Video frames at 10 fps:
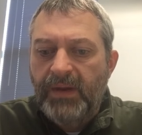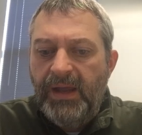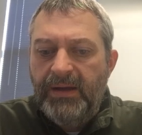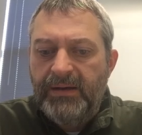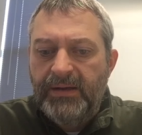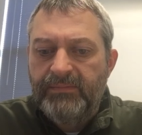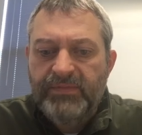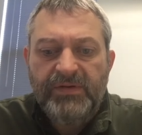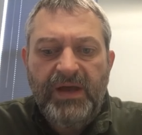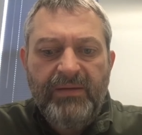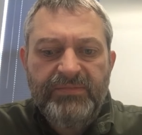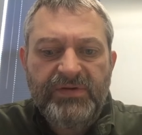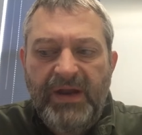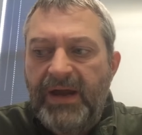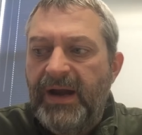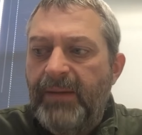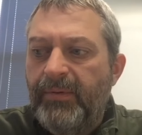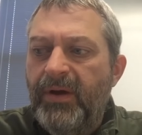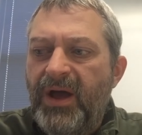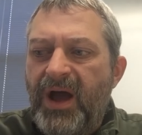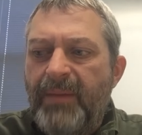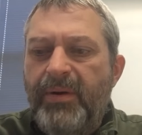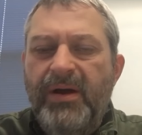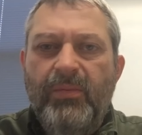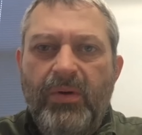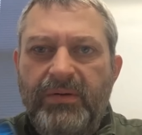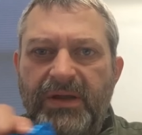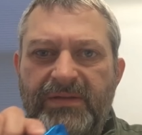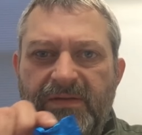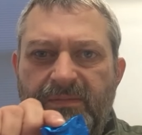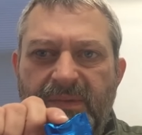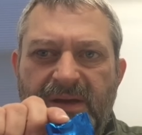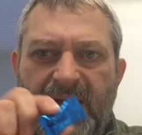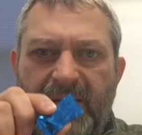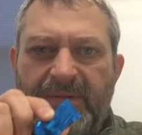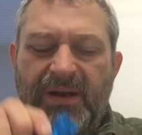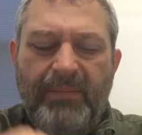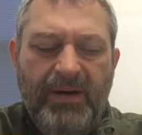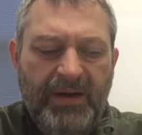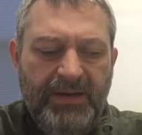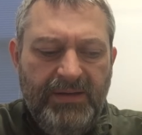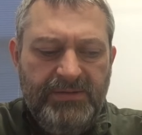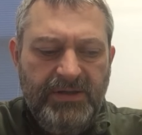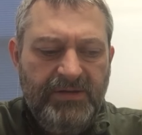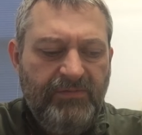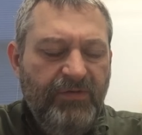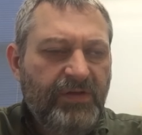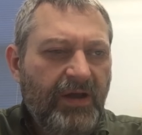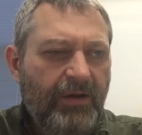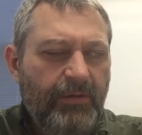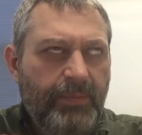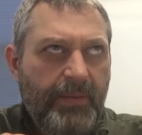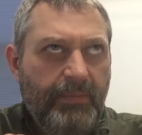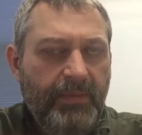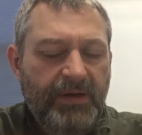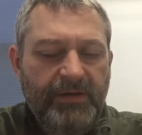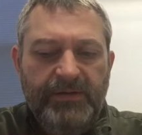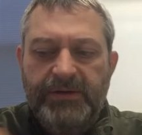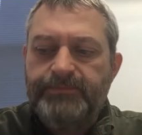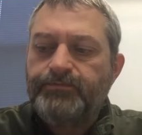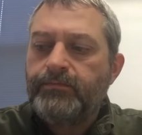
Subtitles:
And so yeah, I'm just going to add an apple. I probably won't eat this mint. I mean, I might. I don't know. It feels like a little peppermint in there.